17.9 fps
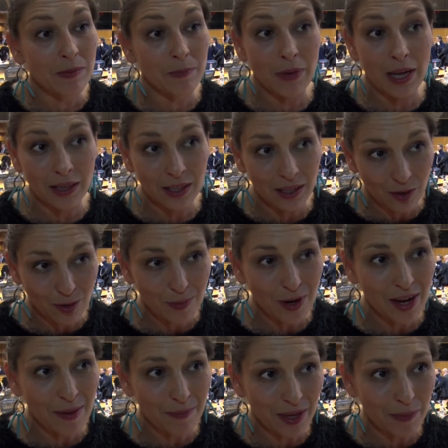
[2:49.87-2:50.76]
Many Roma
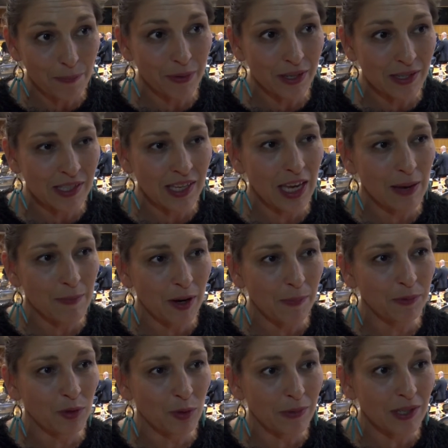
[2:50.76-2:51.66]
MEPs came
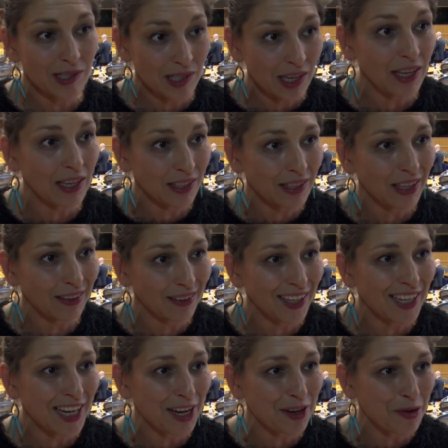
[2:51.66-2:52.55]
up to me saying that
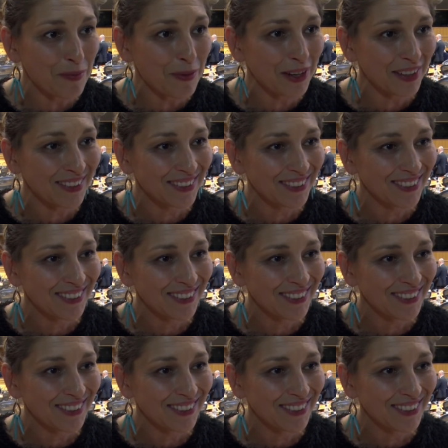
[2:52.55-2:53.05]
they are Roma.